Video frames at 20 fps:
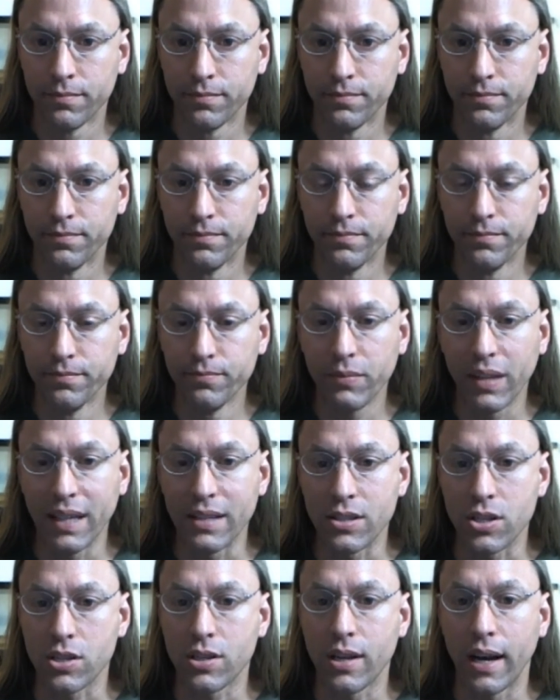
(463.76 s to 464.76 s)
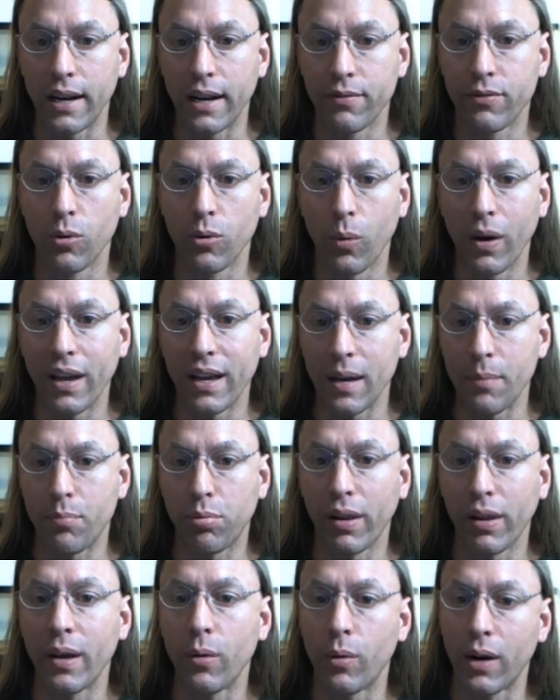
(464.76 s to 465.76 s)
It's just kind of the way I play when I
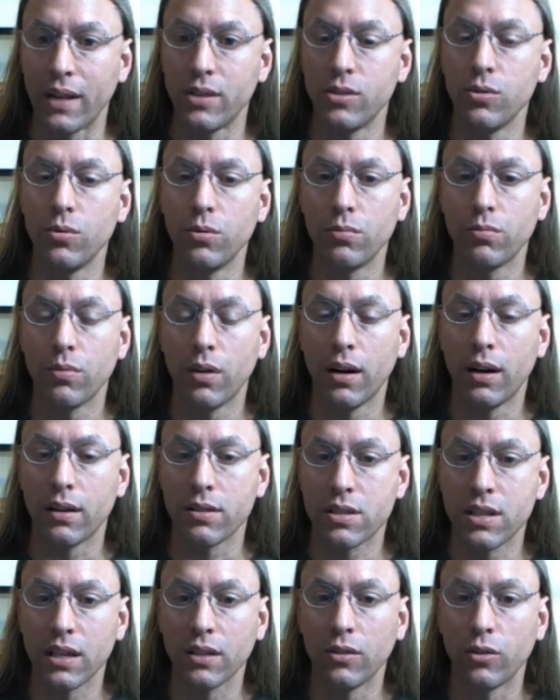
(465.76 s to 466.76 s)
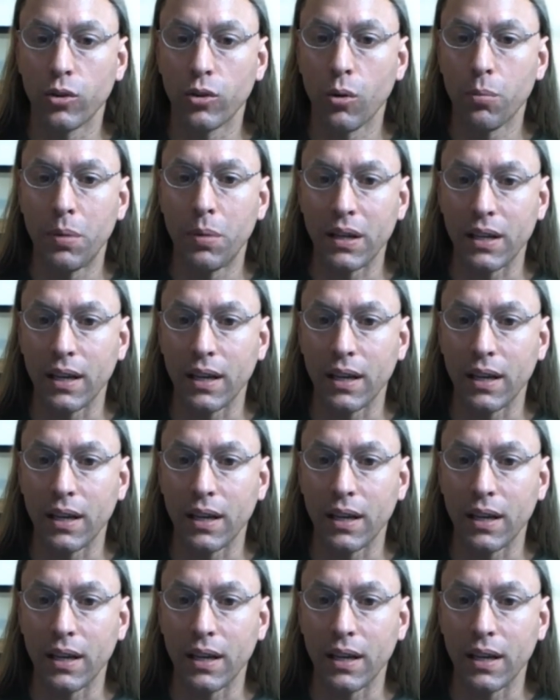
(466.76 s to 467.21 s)
do single note picking.